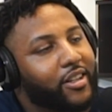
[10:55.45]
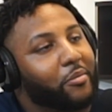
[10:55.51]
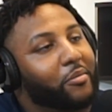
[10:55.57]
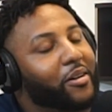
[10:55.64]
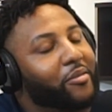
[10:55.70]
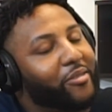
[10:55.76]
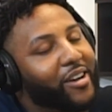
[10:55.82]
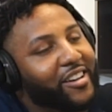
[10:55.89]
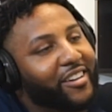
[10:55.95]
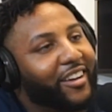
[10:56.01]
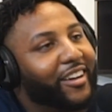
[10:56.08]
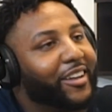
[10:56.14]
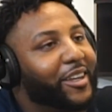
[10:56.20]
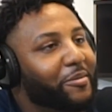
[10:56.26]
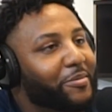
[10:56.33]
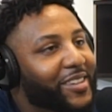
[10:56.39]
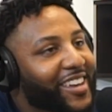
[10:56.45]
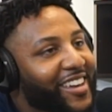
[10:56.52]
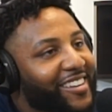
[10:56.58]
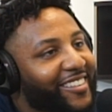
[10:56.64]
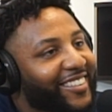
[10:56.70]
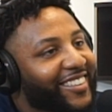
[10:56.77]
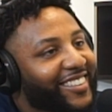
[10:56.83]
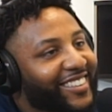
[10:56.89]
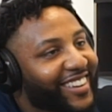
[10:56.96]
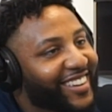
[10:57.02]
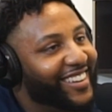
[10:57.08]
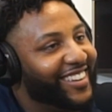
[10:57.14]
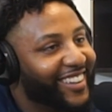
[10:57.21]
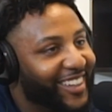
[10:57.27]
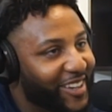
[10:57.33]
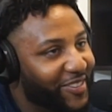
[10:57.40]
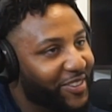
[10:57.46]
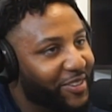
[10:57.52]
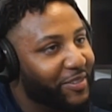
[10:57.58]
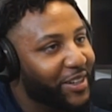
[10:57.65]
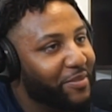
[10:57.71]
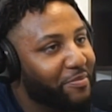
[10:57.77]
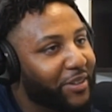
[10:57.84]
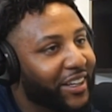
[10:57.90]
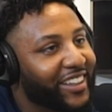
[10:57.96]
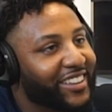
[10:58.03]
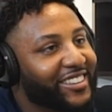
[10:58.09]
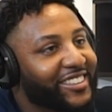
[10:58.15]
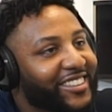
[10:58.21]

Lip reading: Come on. Why you got to keep saying all that, keeping him on the bench?